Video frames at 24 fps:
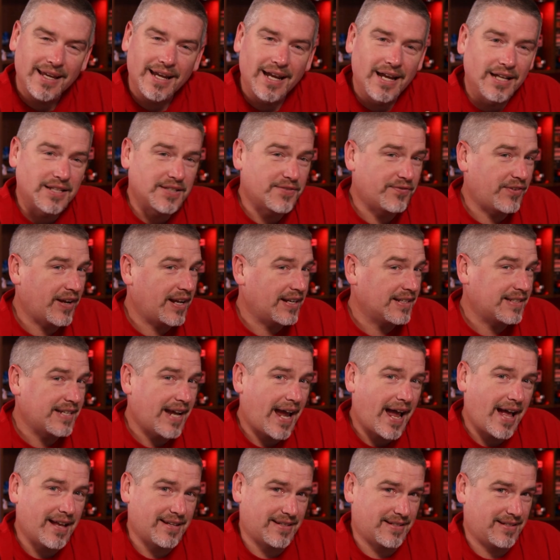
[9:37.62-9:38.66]
It's
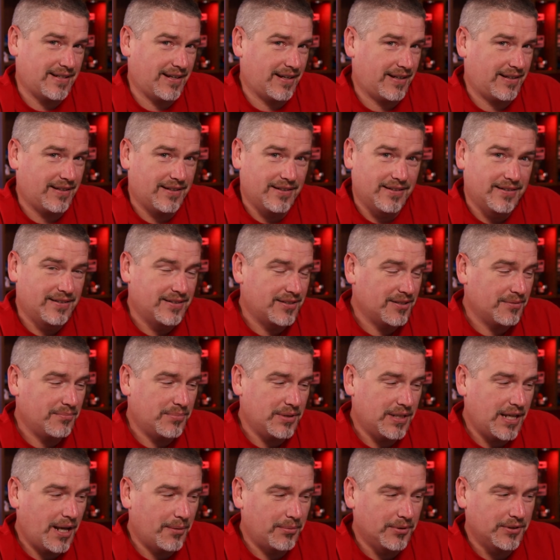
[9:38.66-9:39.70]
fantastic to
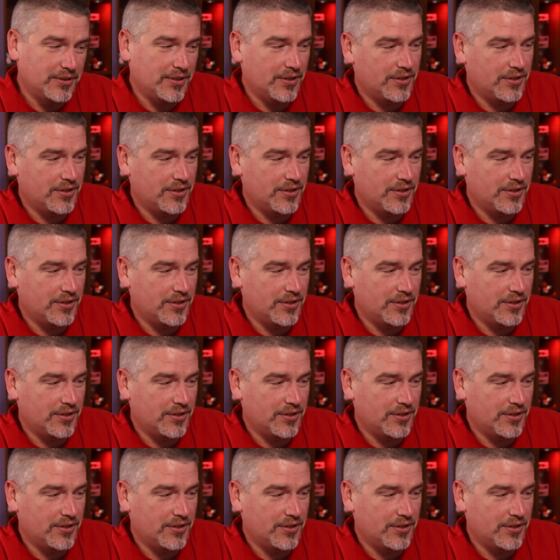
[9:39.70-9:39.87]
be able